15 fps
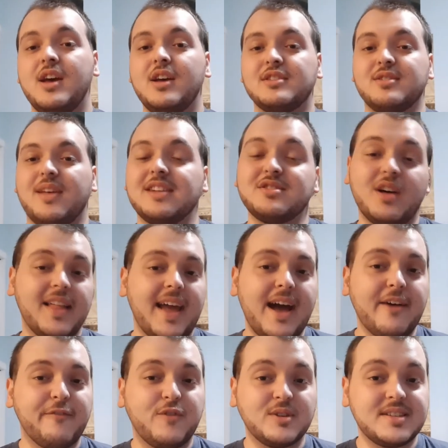So that's all I
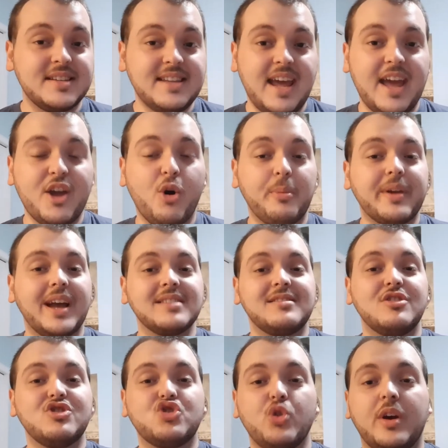have for today. I hope you guys
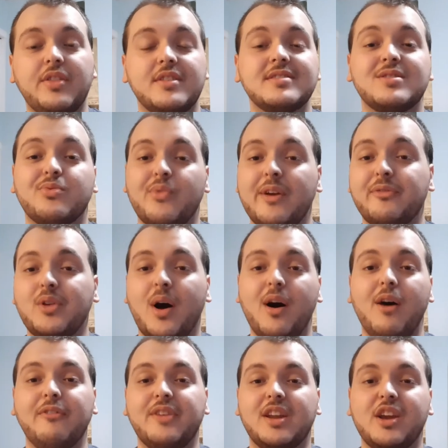enjoyed this thrift
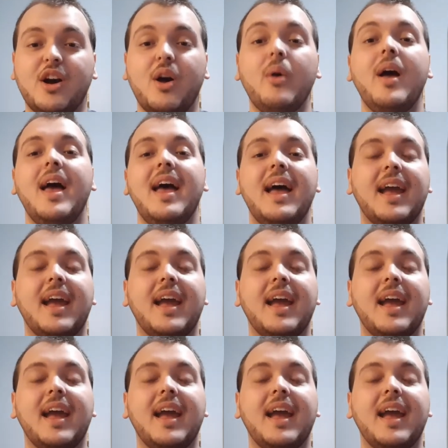haul video